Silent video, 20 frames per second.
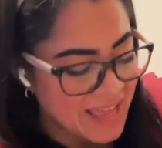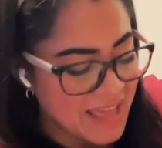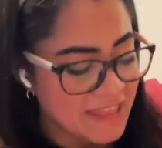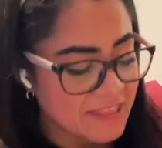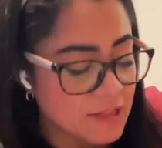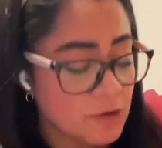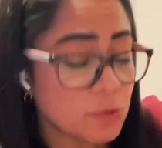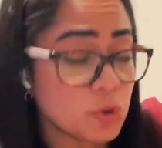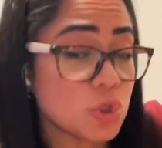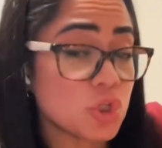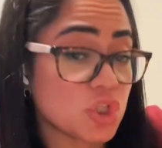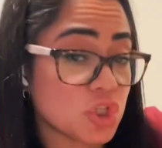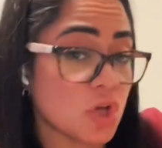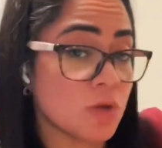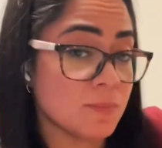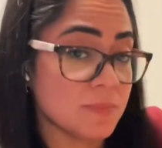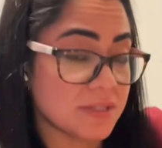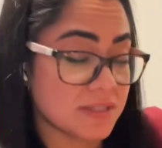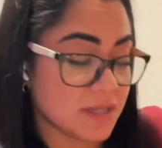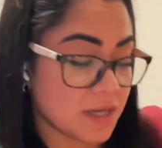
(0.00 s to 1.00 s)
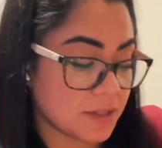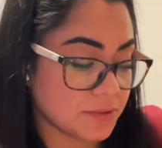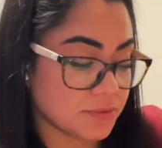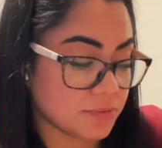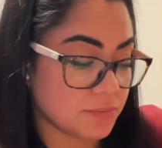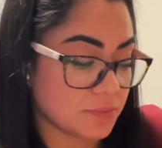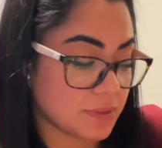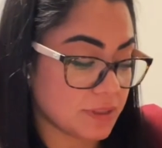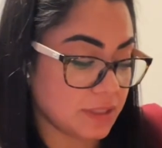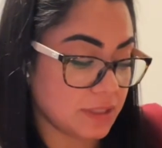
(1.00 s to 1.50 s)
There was some salt
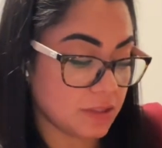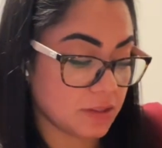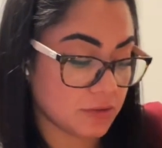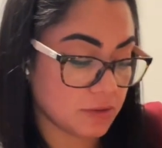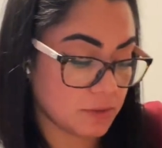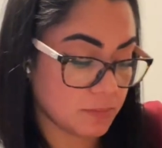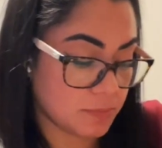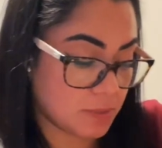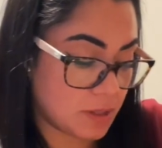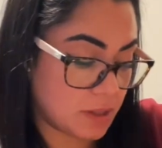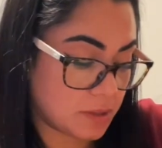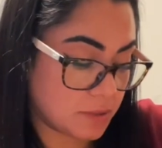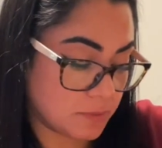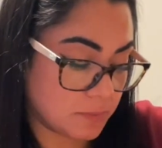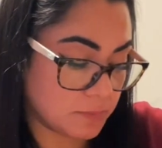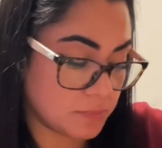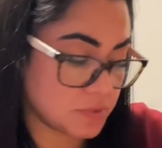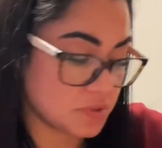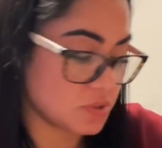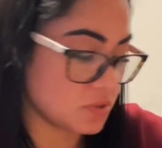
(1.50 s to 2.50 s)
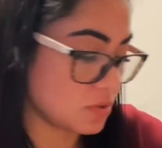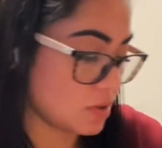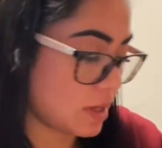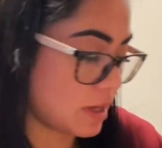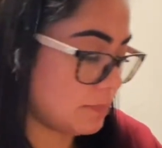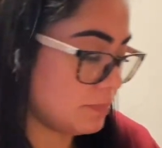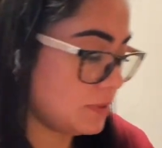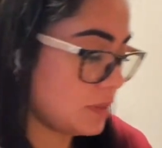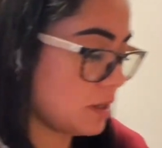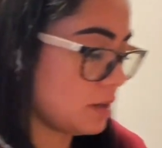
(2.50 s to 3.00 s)
already on the bottom, so
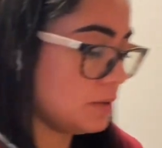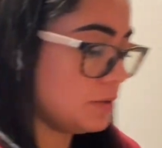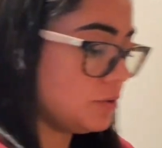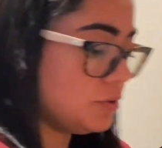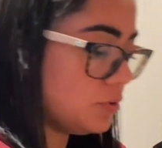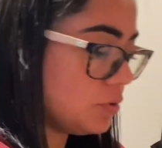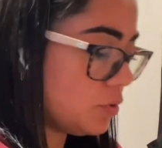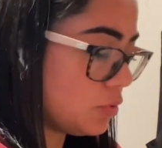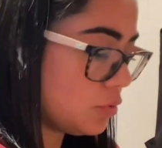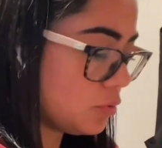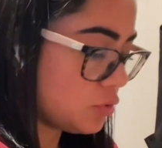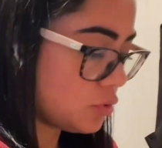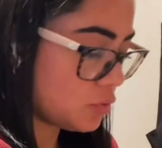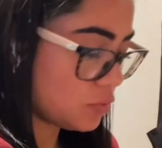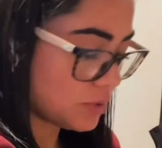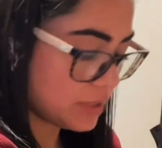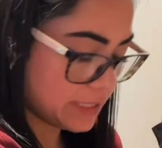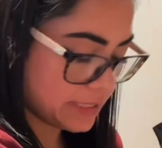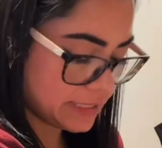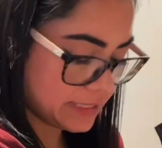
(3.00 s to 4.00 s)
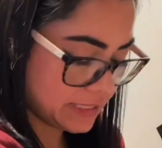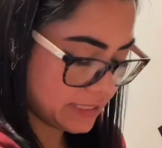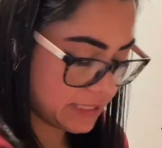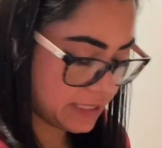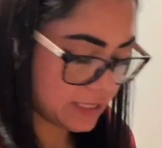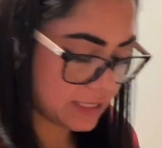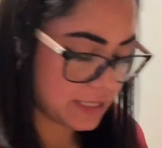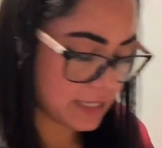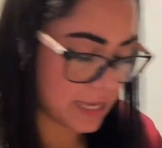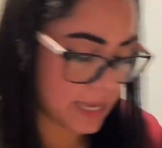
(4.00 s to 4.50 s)
I'm not gonna go crazy
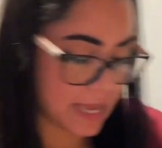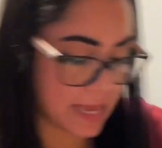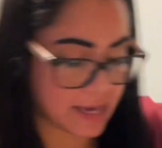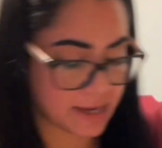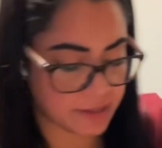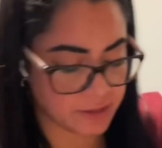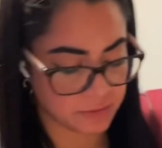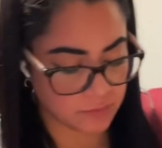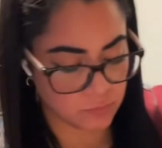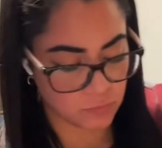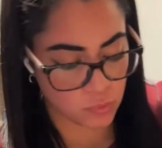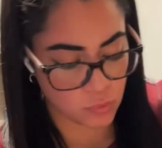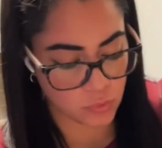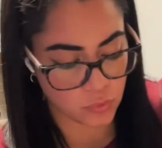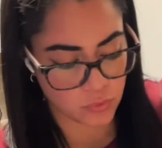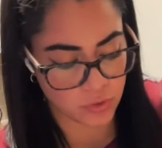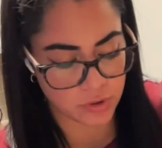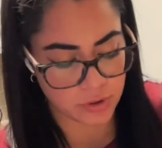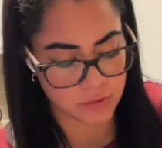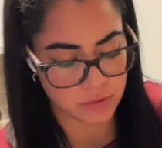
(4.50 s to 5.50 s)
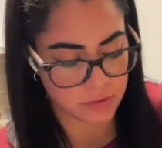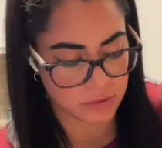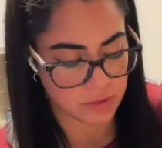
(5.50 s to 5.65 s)
adding more.